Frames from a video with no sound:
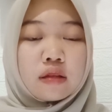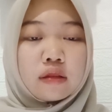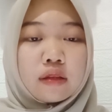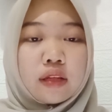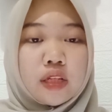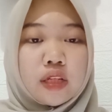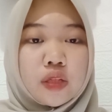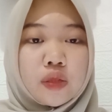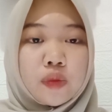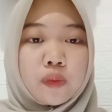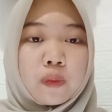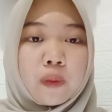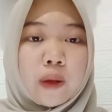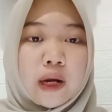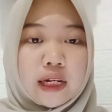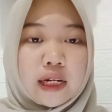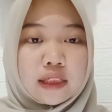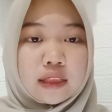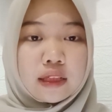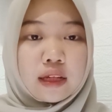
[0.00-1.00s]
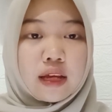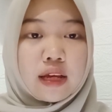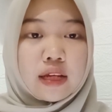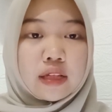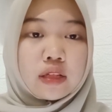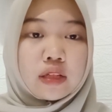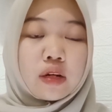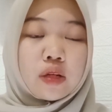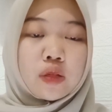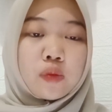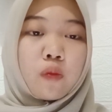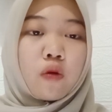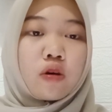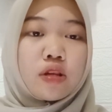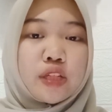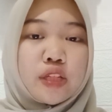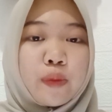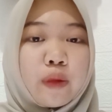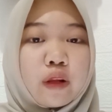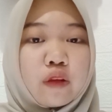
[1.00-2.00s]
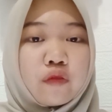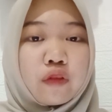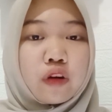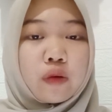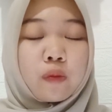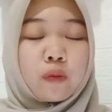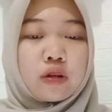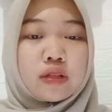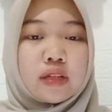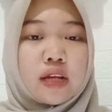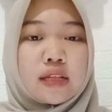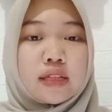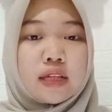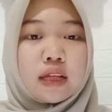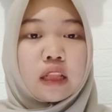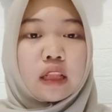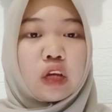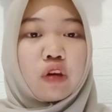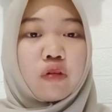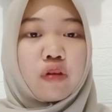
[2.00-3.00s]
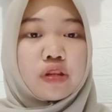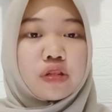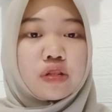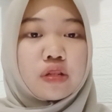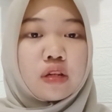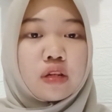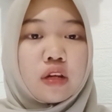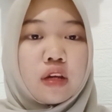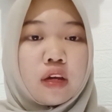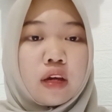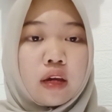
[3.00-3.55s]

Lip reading: This part is responsible for processing language,